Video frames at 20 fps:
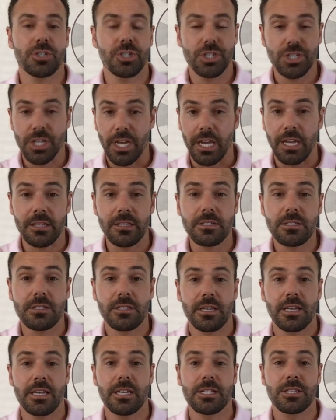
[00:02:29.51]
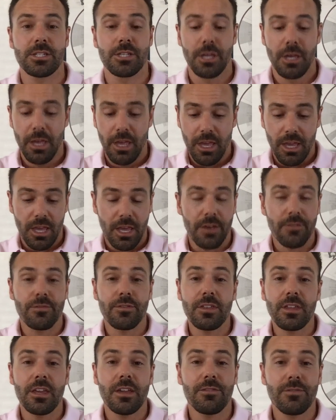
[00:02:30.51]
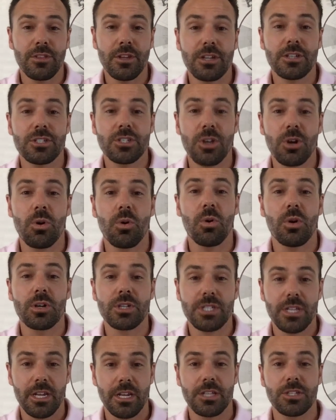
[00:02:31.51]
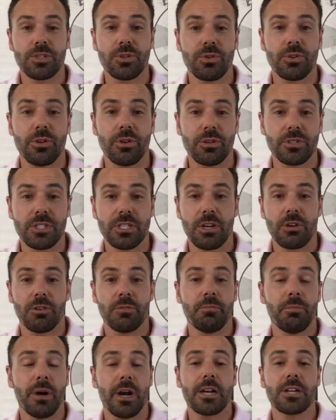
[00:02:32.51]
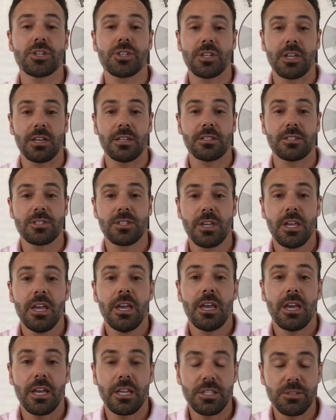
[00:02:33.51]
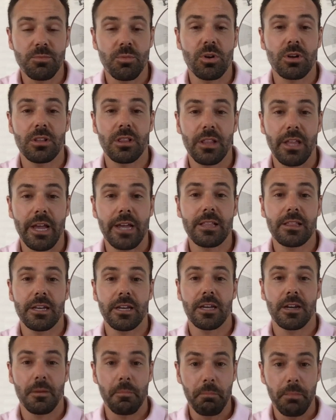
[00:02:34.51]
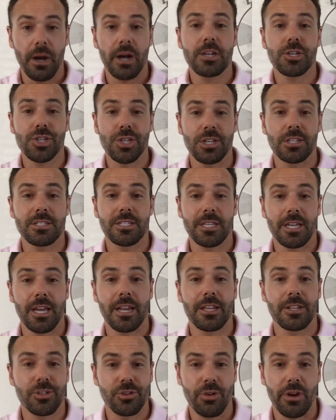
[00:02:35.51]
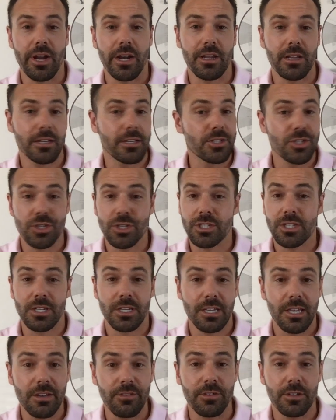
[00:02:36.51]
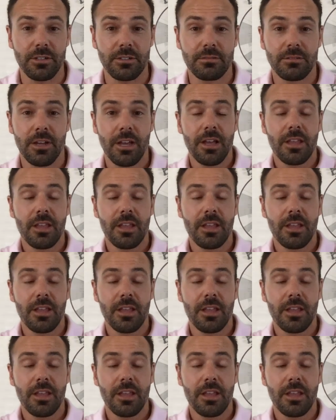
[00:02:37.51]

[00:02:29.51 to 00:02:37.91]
Shins is, if there's a horse at a 2-year-old sale with buck shins, it's more than likely going to buck shins again in training. It's just a given.